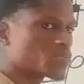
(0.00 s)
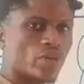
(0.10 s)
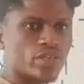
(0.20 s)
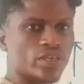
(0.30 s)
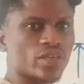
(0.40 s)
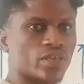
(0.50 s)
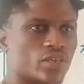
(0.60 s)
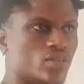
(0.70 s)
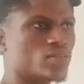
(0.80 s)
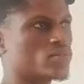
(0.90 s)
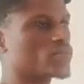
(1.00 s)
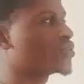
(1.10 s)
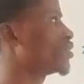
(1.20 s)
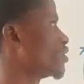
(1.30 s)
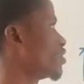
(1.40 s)
make
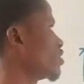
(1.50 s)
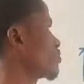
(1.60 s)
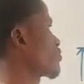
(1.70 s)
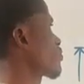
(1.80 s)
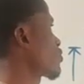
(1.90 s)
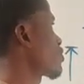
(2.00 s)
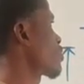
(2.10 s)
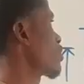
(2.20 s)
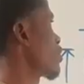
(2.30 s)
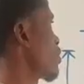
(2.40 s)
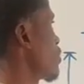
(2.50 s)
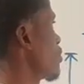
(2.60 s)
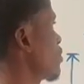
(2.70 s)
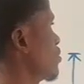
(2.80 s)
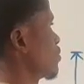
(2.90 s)
the
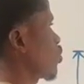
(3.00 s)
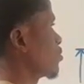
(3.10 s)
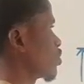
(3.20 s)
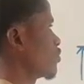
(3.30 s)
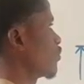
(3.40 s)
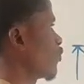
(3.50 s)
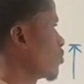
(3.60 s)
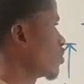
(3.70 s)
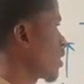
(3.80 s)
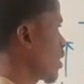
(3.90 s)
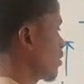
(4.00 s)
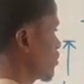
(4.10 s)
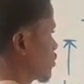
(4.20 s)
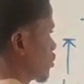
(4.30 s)
subject of the formula.